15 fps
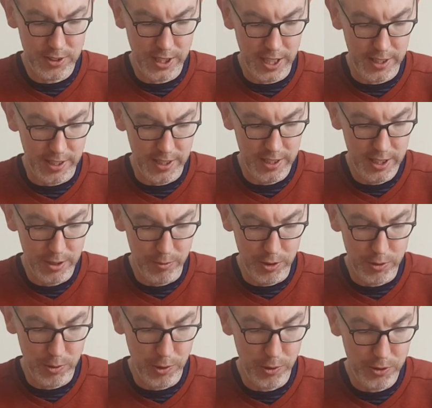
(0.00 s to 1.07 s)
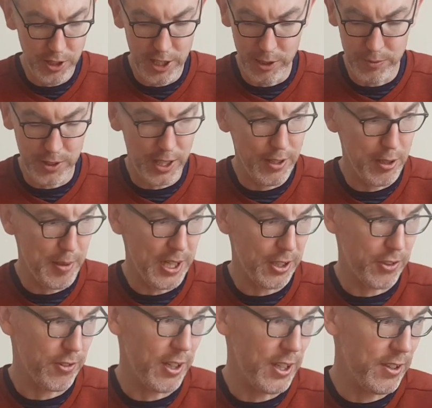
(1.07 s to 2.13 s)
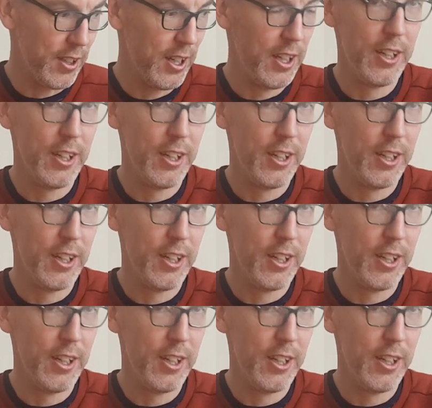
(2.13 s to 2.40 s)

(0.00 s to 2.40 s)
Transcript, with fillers: together, which will also help to keep the back straight.